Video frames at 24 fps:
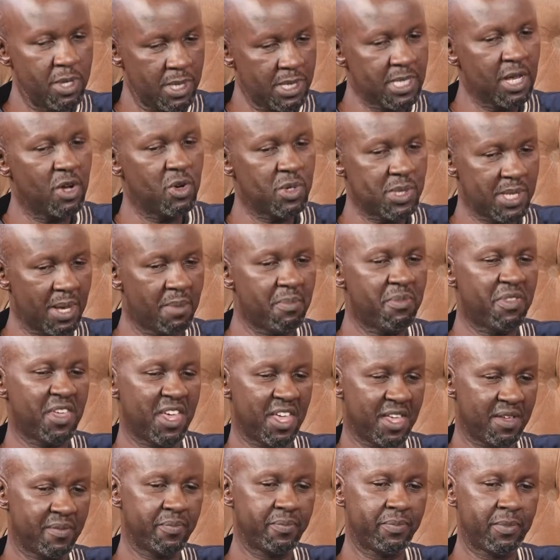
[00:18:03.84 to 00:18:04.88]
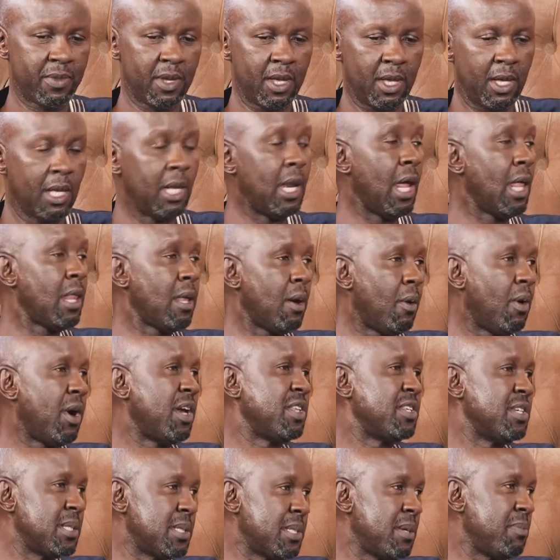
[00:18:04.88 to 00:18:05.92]
missed out something. In other
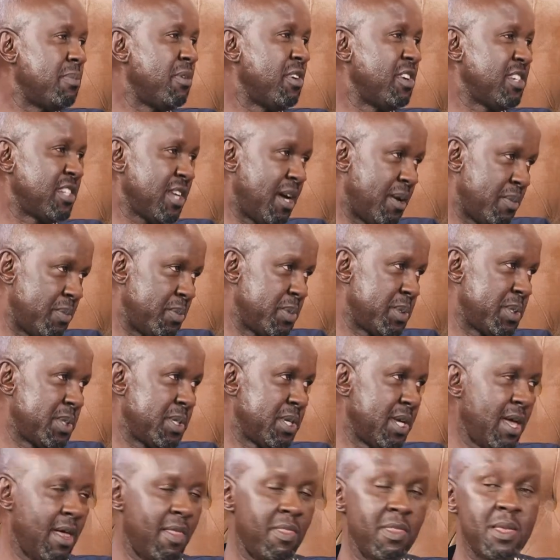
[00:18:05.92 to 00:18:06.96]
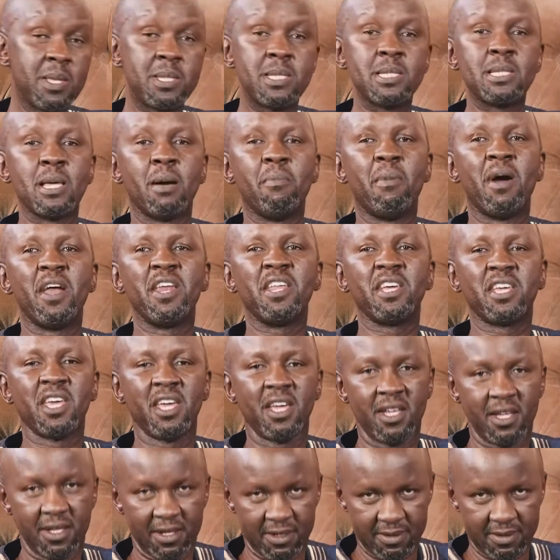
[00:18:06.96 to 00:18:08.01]
words, in simple terms, this is a bad cake.